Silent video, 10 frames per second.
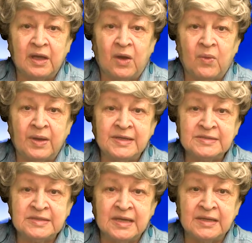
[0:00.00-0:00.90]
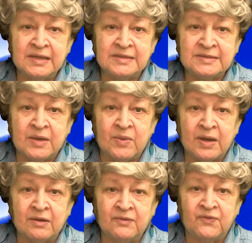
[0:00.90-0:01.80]
what he said is a
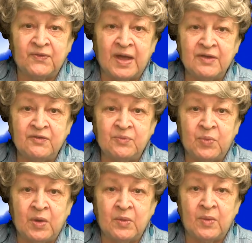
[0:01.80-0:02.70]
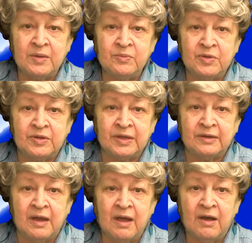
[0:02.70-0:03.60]
record $5.1
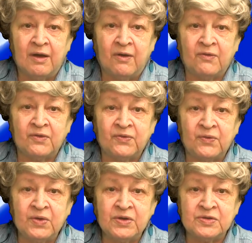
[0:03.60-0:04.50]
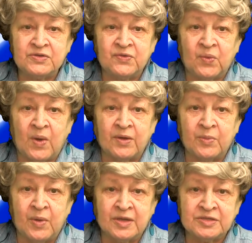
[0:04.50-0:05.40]
billion over 4 years for water
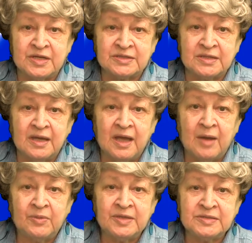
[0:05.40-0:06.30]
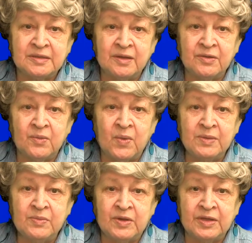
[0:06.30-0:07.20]
projects, plus another
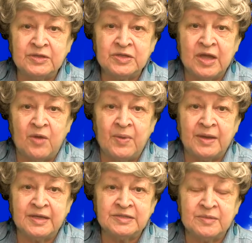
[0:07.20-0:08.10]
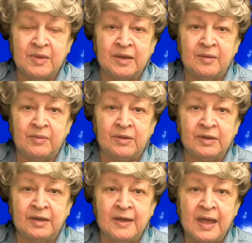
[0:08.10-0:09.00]
$1 billion to help an estimated
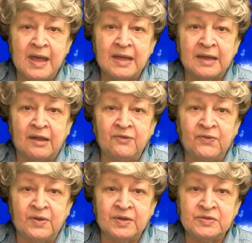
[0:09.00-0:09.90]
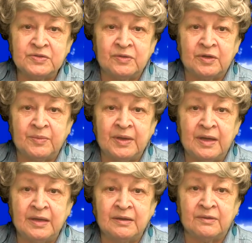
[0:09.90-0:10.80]
million Californians who are
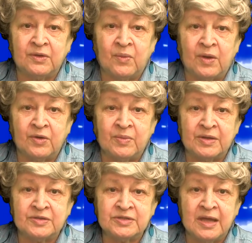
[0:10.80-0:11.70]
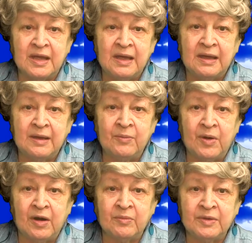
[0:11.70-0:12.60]
behind on their water bills, in
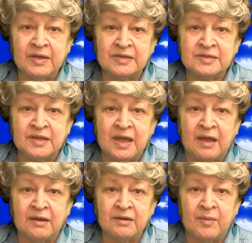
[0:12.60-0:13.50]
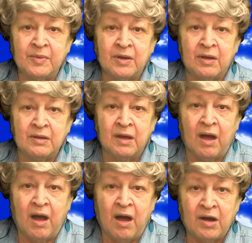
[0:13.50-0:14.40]
part because of the economic
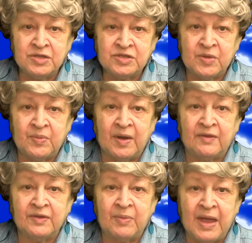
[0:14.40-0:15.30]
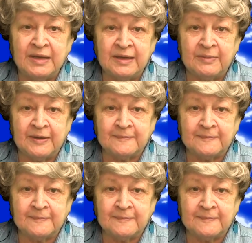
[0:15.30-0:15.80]
hardship of the pandemic.